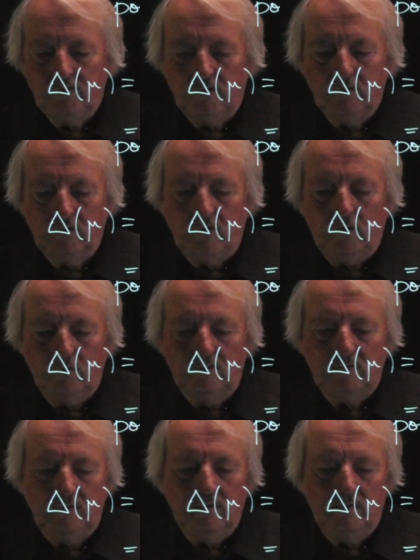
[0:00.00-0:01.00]
your good
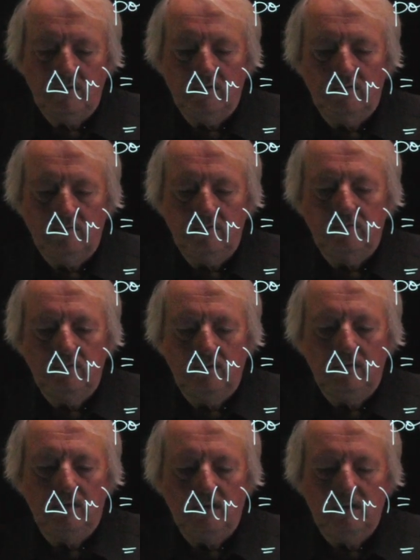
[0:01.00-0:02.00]
old
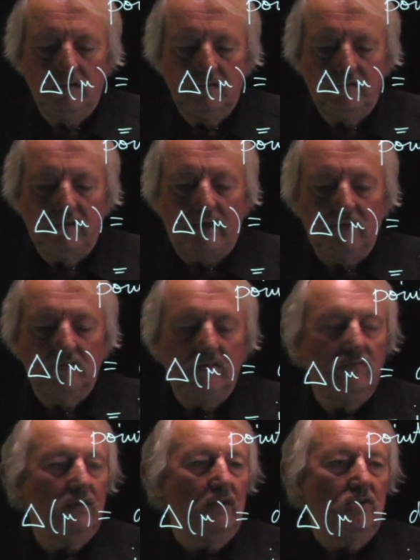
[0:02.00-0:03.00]
standard
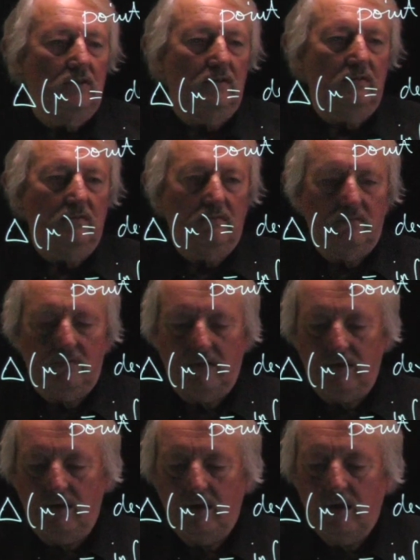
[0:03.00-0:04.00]
deviation, right?